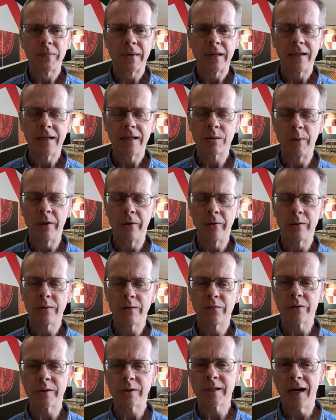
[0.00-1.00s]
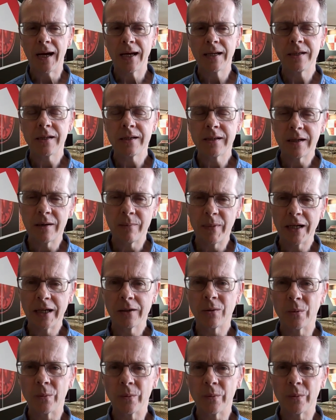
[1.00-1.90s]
experience for a scientist and a medical